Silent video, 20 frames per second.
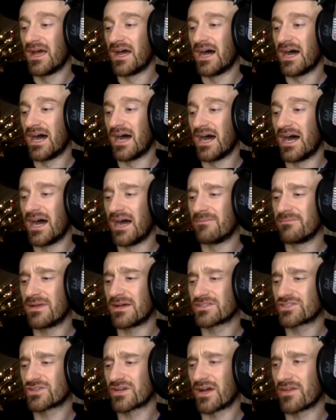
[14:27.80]
I'm
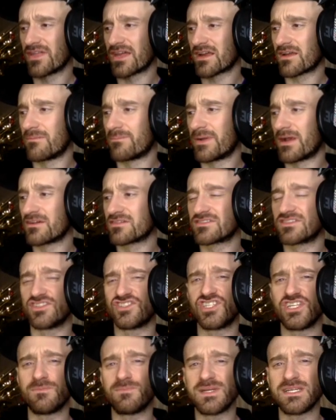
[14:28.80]
not sure how that compares to
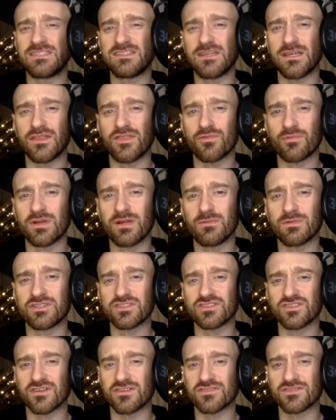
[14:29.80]
GPT-3, which
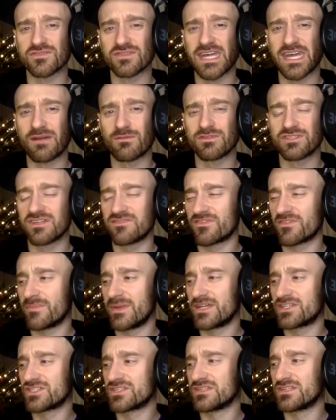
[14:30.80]
is also language
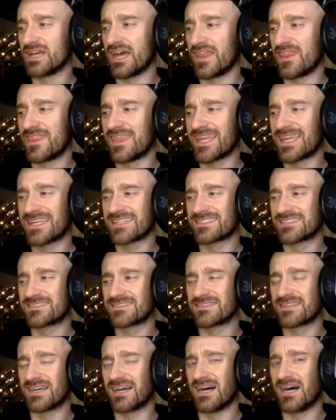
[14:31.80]
information. I think
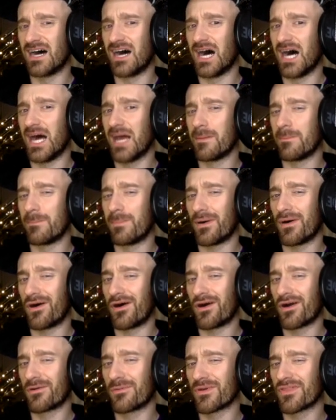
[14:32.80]
it's on
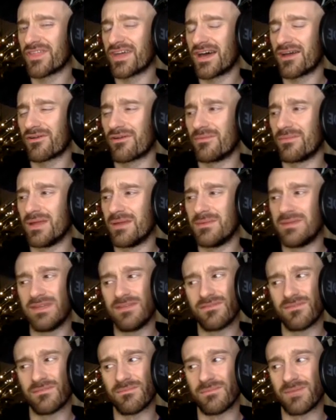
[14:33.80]
par with that, or maybe
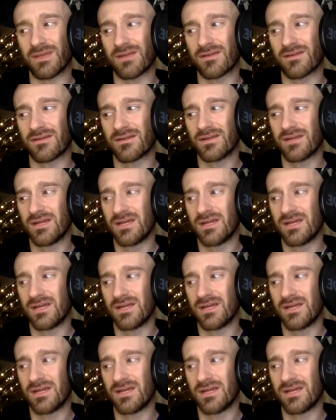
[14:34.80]
even bigger.